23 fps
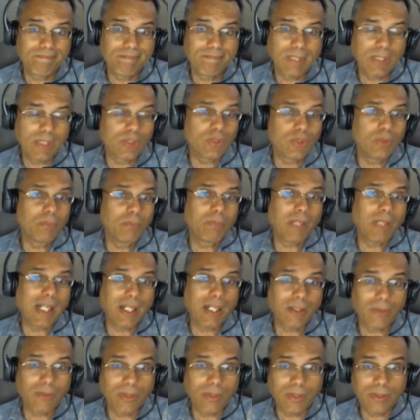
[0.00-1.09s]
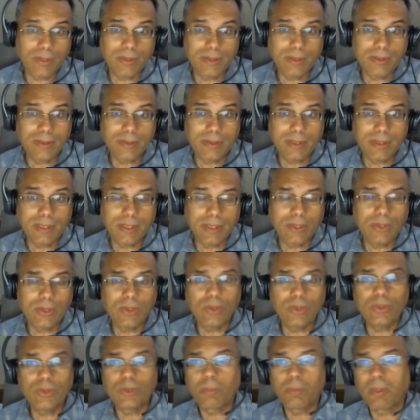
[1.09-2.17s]
assume power,
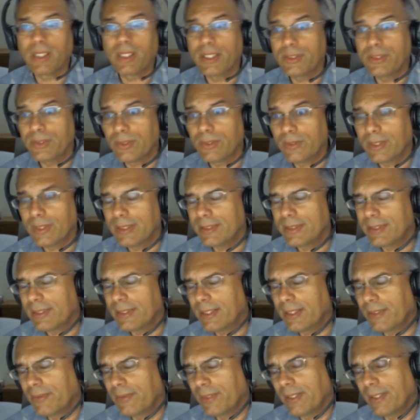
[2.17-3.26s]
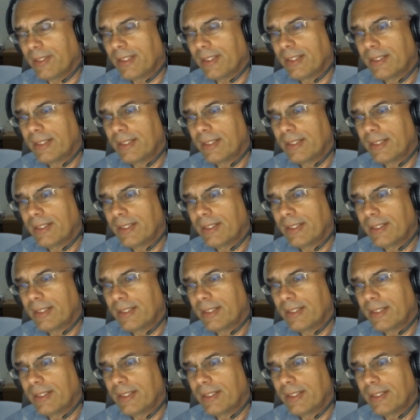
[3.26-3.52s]
induce pleasure, etc.